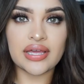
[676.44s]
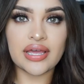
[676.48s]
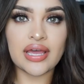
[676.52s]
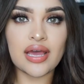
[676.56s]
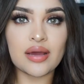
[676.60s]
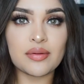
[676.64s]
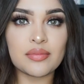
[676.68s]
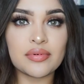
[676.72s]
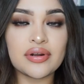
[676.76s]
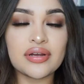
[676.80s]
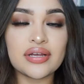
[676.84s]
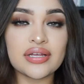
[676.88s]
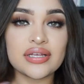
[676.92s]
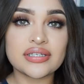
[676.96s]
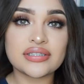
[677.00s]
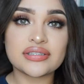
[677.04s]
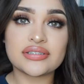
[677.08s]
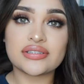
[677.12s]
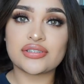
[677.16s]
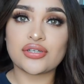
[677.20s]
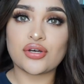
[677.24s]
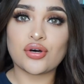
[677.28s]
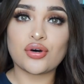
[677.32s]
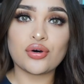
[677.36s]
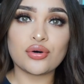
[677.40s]
camera is
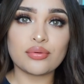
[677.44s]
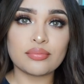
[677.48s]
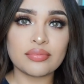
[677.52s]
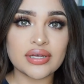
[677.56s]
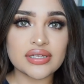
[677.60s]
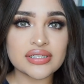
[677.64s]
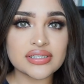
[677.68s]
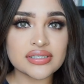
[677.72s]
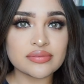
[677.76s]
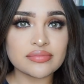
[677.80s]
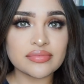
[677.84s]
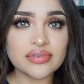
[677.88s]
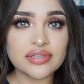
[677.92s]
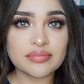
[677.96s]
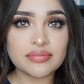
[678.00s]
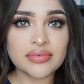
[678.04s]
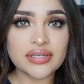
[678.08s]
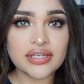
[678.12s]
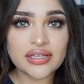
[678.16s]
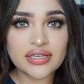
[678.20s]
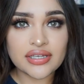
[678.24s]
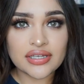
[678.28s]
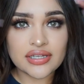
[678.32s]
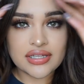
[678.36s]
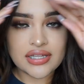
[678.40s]
so messing with
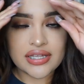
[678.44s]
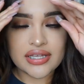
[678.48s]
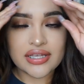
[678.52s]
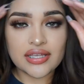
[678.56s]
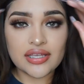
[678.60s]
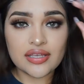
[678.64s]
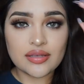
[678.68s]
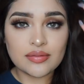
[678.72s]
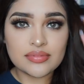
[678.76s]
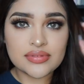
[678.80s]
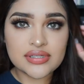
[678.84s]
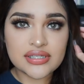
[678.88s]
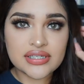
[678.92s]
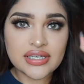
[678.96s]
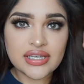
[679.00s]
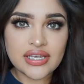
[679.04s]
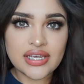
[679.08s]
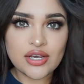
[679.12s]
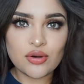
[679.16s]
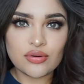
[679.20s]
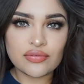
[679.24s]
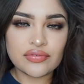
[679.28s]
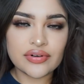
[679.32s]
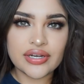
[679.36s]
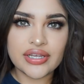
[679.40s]
me. It like keeps
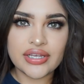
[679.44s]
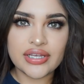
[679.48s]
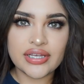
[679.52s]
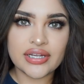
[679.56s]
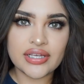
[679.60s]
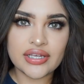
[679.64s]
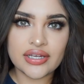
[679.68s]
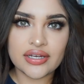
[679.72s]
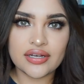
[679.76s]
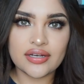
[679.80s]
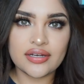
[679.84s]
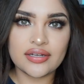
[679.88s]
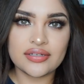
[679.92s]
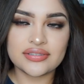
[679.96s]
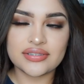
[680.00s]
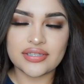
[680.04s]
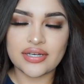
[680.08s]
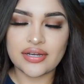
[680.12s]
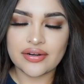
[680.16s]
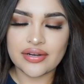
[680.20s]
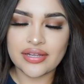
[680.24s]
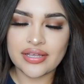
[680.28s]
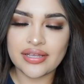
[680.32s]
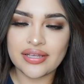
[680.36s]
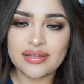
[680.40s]
overheating.
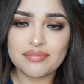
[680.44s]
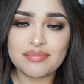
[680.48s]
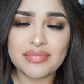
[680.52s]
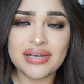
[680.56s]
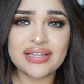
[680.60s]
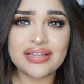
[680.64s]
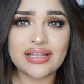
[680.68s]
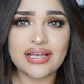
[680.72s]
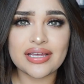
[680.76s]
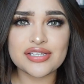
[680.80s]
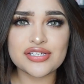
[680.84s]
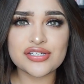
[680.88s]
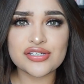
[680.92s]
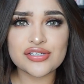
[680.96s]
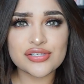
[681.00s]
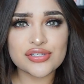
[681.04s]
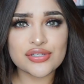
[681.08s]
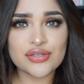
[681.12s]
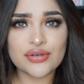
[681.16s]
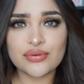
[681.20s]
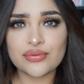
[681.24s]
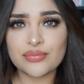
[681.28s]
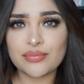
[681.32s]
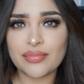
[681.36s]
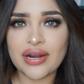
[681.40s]
Sorry, my lights are
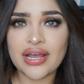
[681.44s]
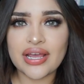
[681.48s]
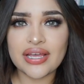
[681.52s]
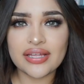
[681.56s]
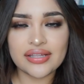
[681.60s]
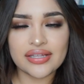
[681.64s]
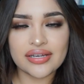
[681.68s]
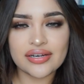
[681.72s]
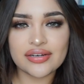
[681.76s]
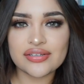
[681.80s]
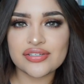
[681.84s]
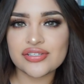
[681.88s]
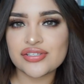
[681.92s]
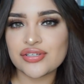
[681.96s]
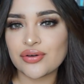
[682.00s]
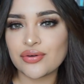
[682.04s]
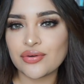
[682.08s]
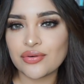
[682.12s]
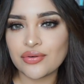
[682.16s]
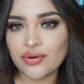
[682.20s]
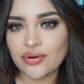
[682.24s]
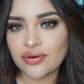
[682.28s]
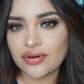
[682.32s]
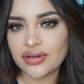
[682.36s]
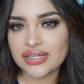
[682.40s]
so bright that
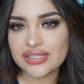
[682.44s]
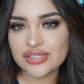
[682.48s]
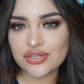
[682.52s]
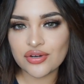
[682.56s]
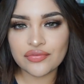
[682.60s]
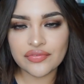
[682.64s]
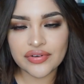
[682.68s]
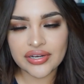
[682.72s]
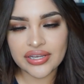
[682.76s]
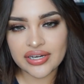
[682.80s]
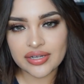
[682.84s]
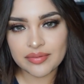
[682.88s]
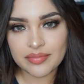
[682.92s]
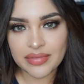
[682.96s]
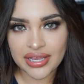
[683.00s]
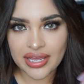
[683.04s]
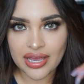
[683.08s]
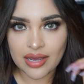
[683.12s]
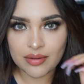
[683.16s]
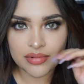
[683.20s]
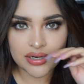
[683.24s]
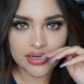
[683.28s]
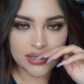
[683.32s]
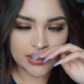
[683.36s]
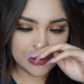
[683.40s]
it's overheating my
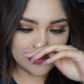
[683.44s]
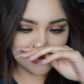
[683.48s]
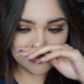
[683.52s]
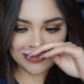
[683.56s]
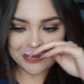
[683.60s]
camera.